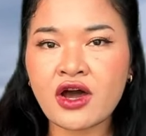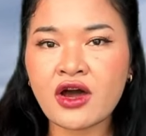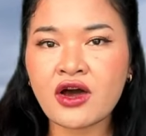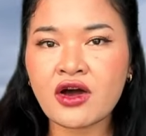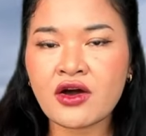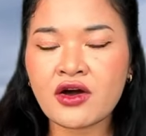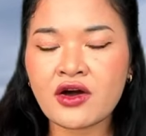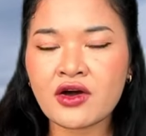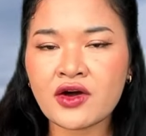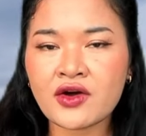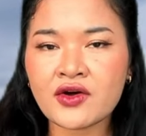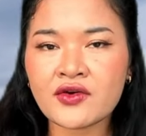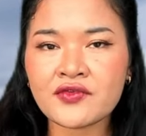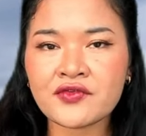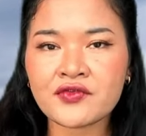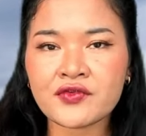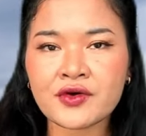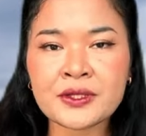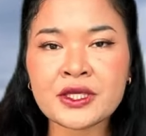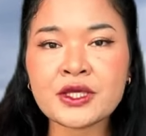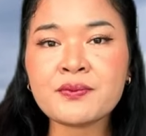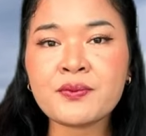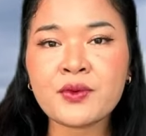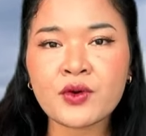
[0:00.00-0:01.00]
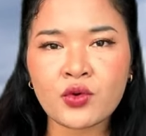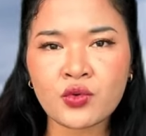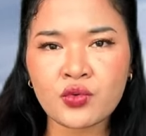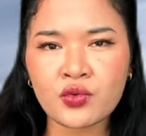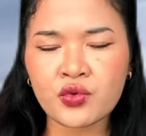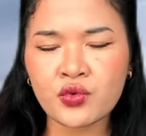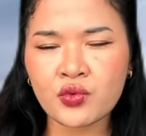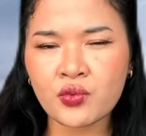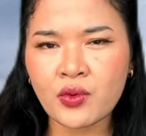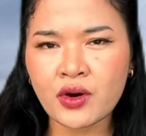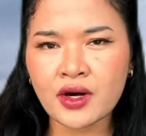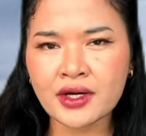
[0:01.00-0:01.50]
of people
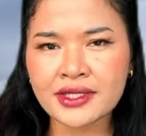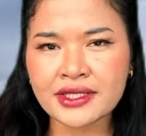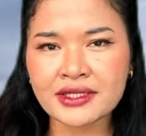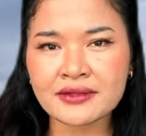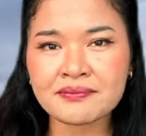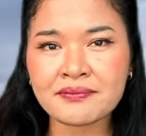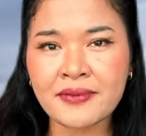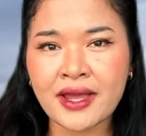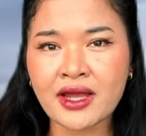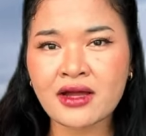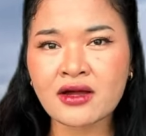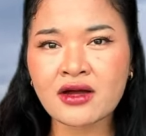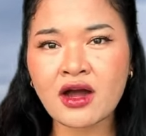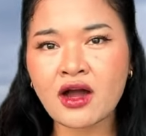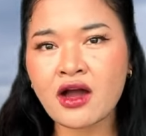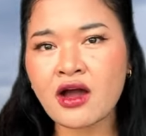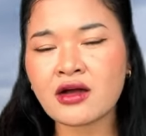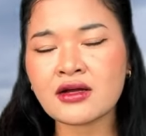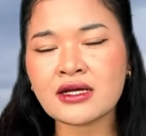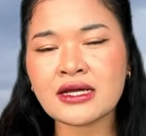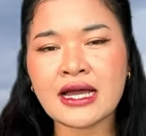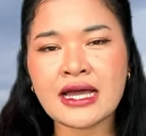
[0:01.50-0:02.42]
who work in Bangkok,